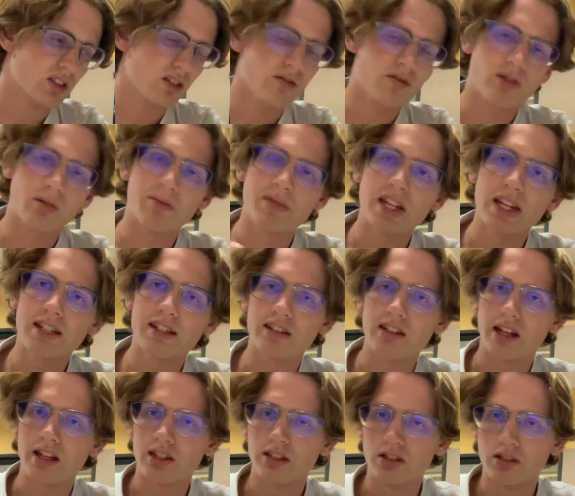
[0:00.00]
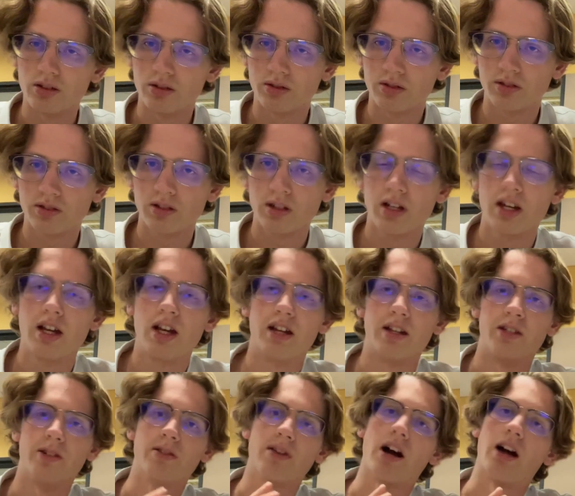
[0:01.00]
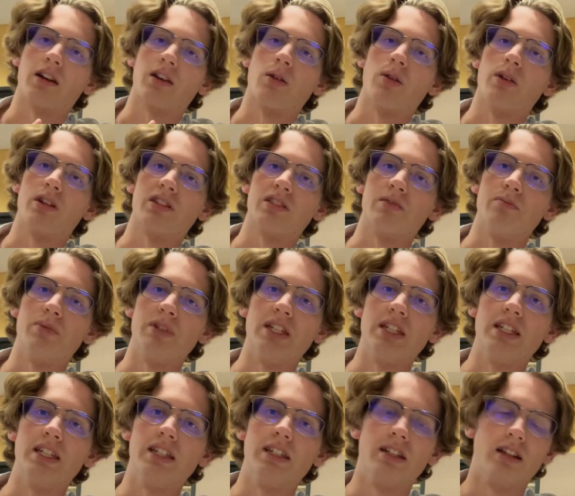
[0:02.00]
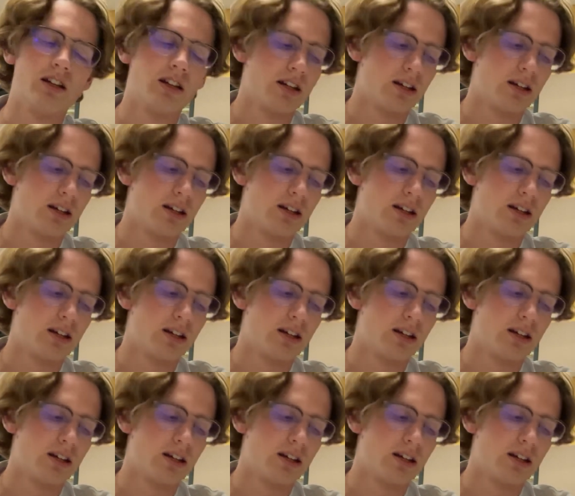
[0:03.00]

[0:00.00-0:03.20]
from day-to-day use, you're not going to be